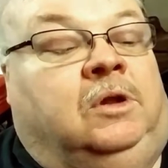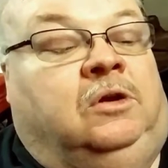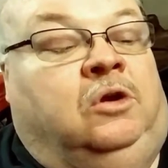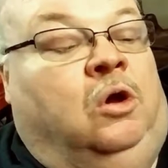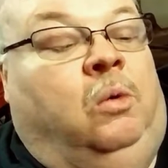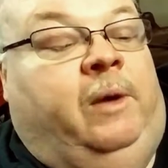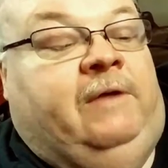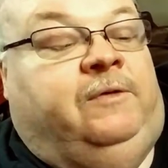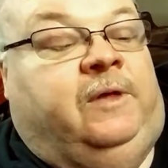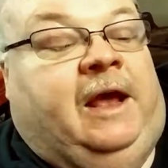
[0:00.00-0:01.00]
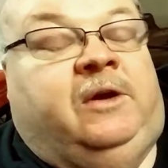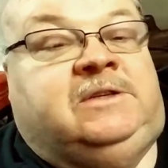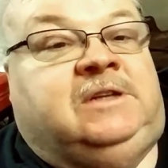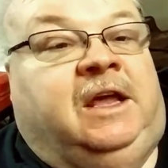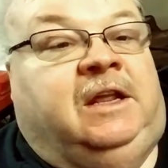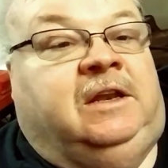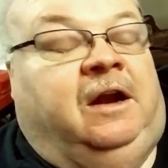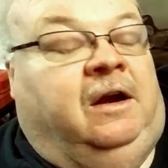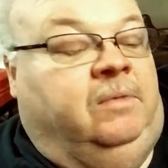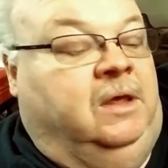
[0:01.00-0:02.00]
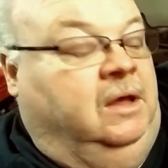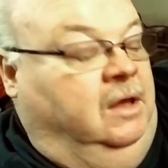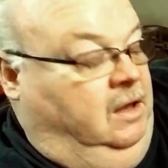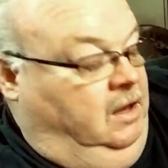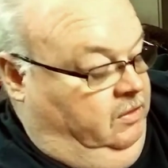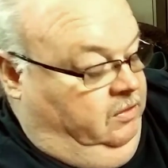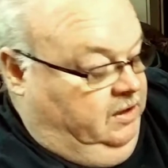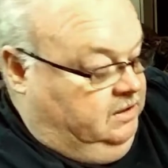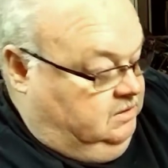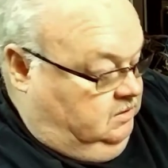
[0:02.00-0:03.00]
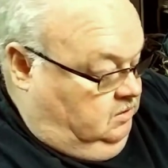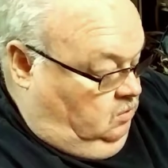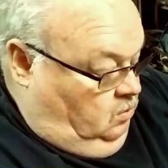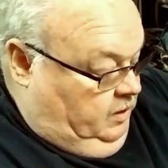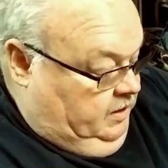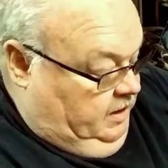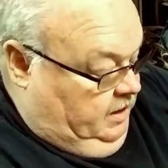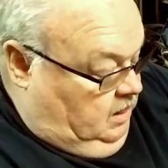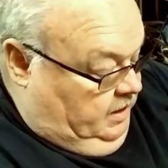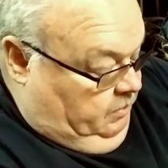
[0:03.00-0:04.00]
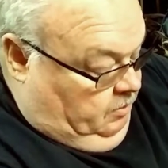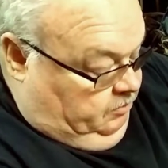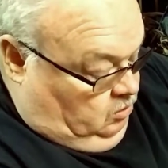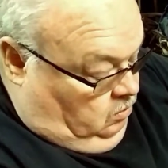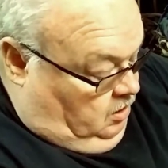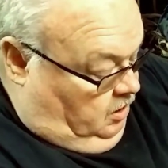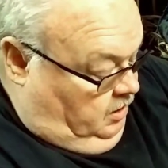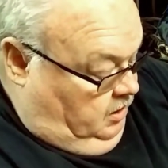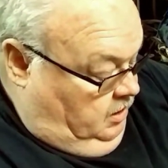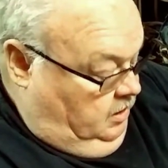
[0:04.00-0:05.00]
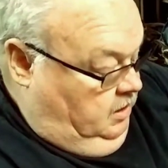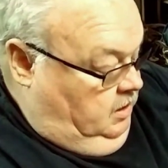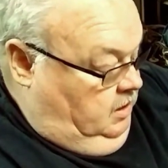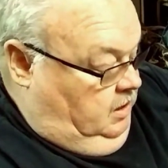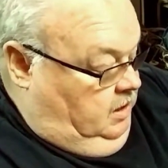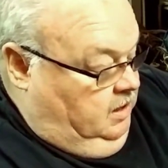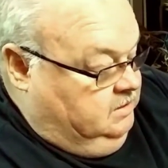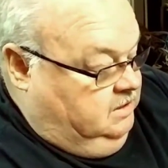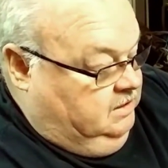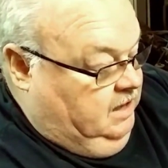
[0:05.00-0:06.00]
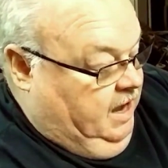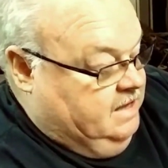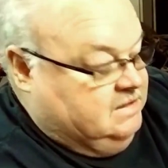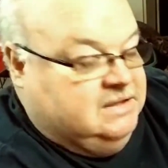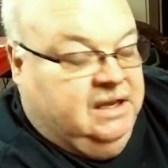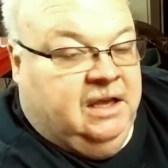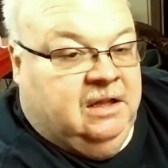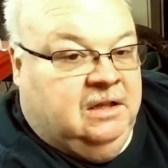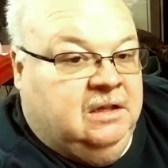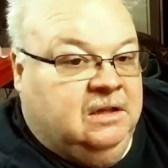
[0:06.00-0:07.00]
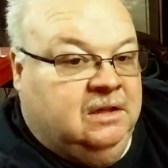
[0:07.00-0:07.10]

No way for that grease to get in there. And the way they claim them to work is that seal